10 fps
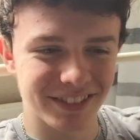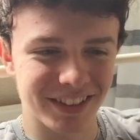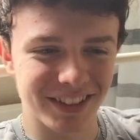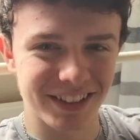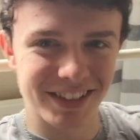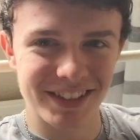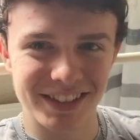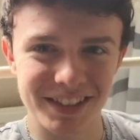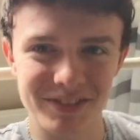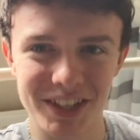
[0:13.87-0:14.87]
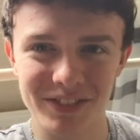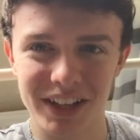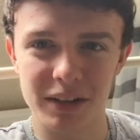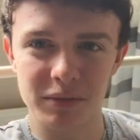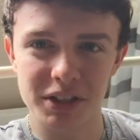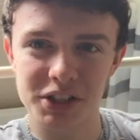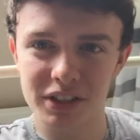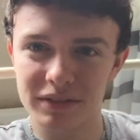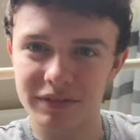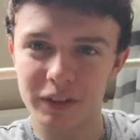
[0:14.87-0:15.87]
at the exact same time, like I'm
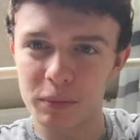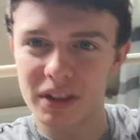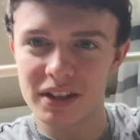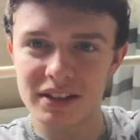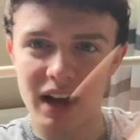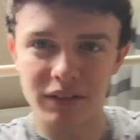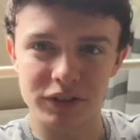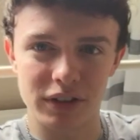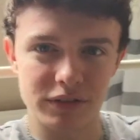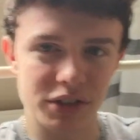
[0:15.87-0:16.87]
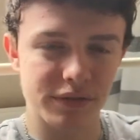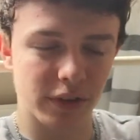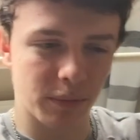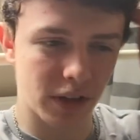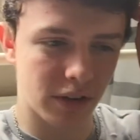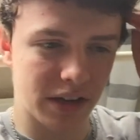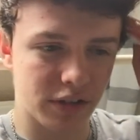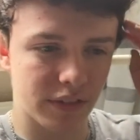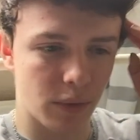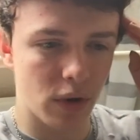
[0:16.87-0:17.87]
literally filming this after I've just filmed the end
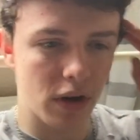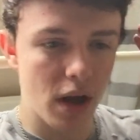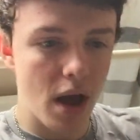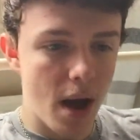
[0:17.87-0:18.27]
of that one.